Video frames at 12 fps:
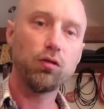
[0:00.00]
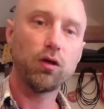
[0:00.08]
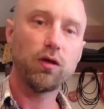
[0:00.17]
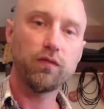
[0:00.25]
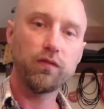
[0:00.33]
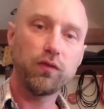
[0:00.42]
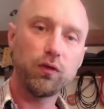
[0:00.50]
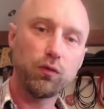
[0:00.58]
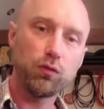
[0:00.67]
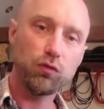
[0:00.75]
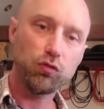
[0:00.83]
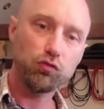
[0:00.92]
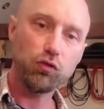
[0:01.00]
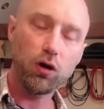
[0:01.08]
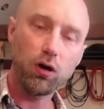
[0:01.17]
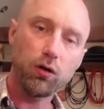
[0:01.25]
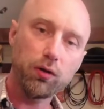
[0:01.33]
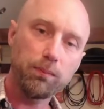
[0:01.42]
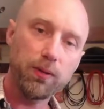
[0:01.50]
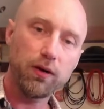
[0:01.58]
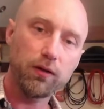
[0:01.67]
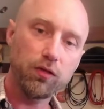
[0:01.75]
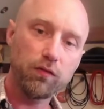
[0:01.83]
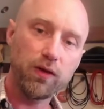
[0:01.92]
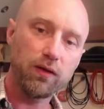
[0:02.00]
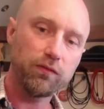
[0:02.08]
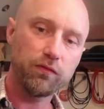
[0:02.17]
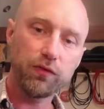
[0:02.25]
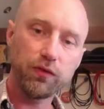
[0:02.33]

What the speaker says: So if you struggle on a part of it,